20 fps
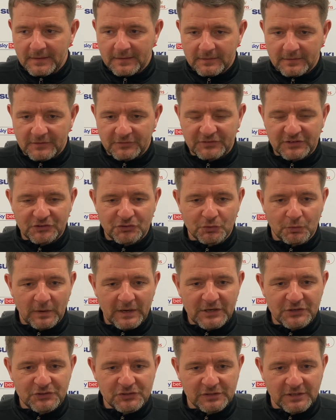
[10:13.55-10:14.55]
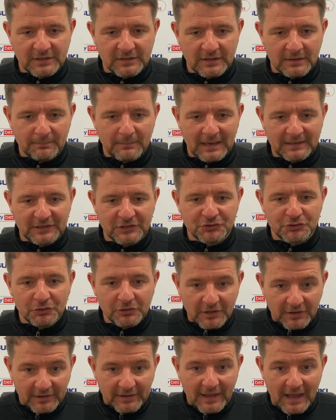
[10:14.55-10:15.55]
the situation and the
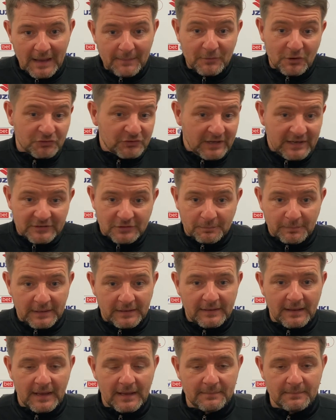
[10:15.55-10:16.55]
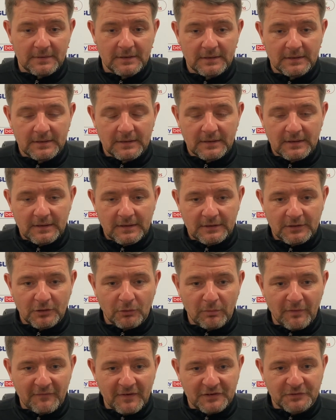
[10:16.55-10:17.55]
magnitude of the game because it is a big game. You know
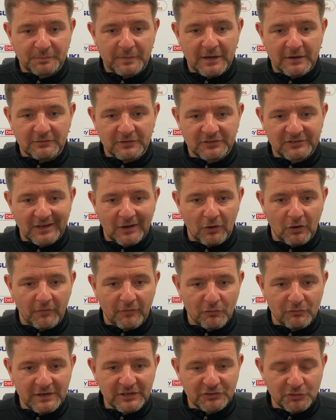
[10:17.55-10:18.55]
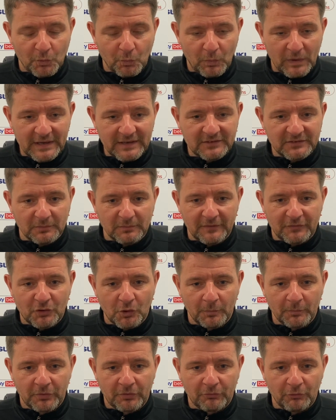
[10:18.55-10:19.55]
we've experienced that over recent weeks, and we've
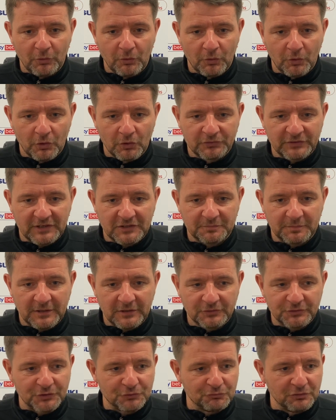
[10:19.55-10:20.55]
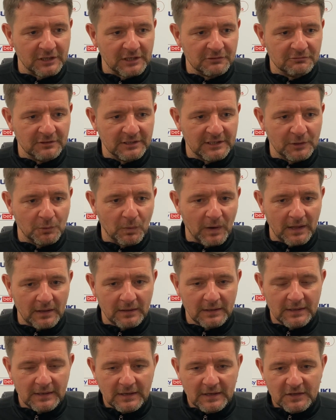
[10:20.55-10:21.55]
come through those experiences really, really well.
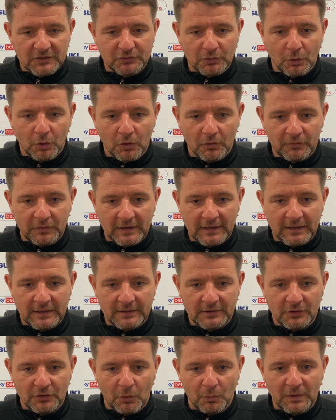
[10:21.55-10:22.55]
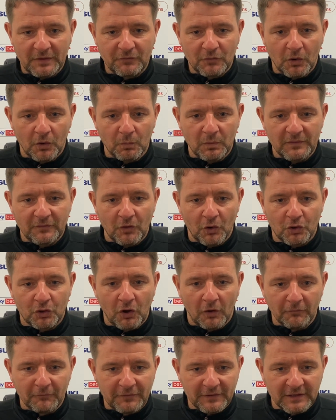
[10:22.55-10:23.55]
So hopefully, you know we've got we've got
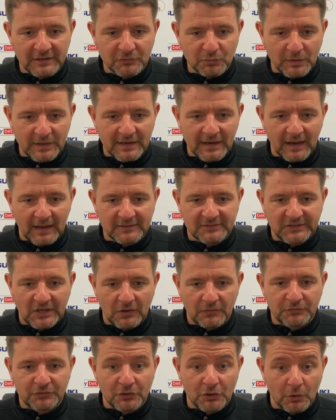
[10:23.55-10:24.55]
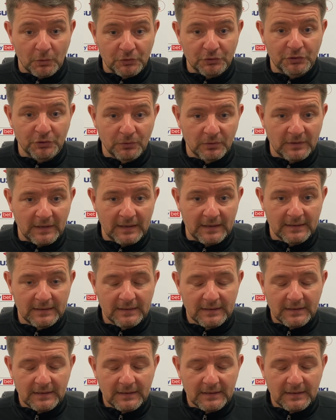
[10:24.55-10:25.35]
confidence within ourselves to go and do that